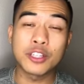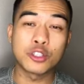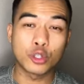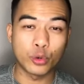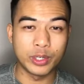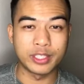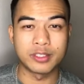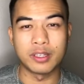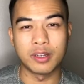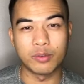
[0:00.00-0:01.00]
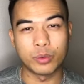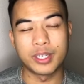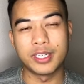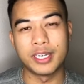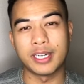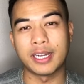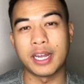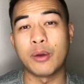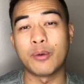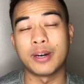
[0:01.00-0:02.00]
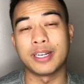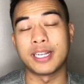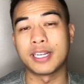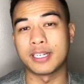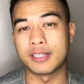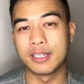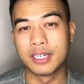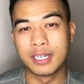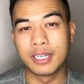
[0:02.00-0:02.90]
the choice of whether or not I want hair.